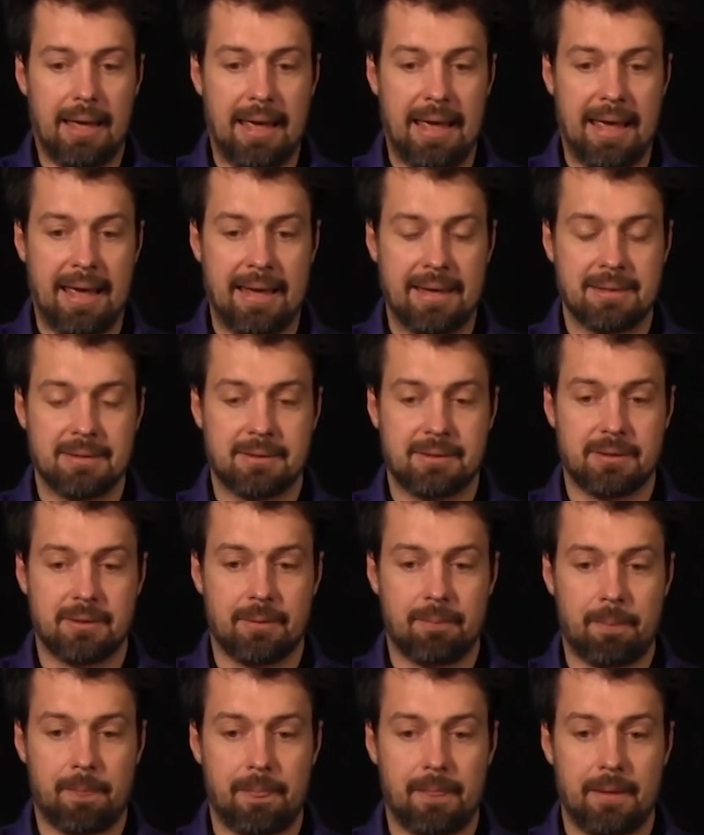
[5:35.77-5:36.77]
And
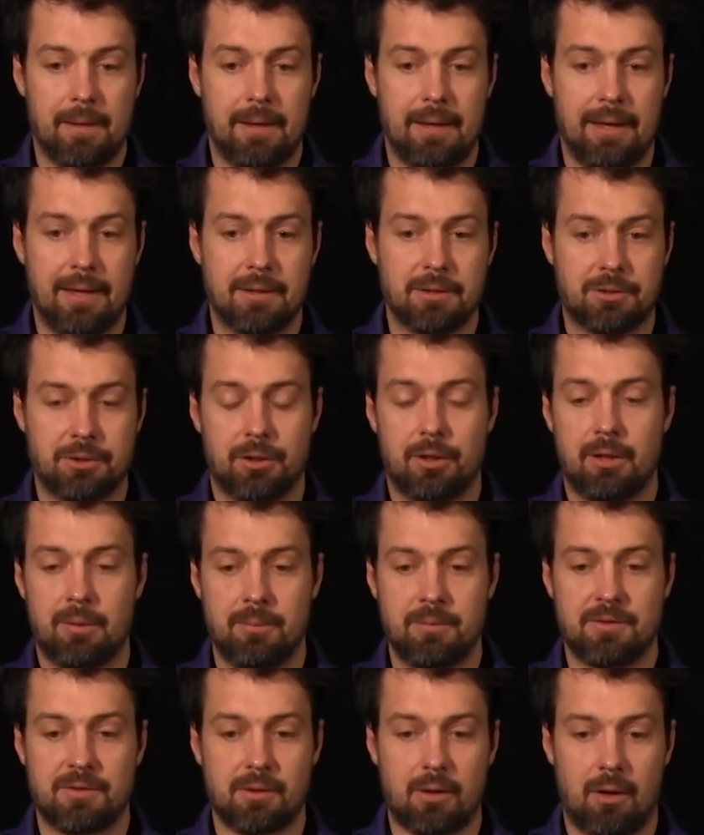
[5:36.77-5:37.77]
in
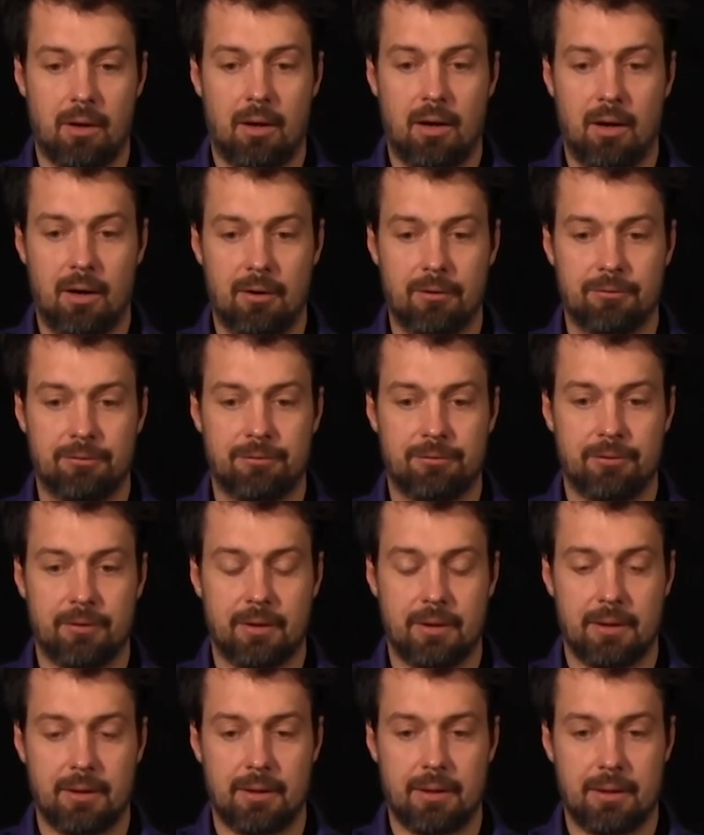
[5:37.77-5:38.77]
terms of
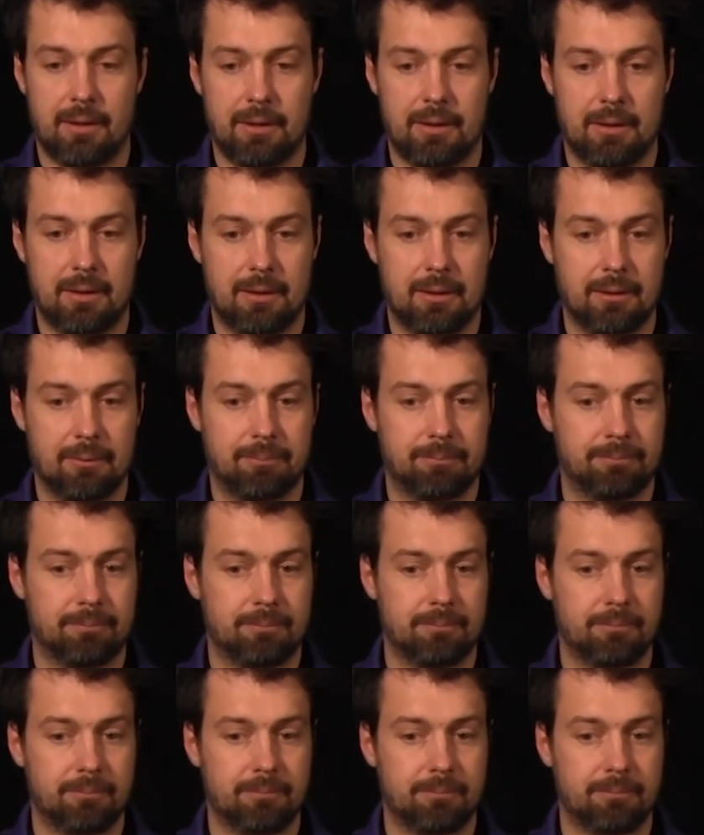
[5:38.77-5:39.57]
uh,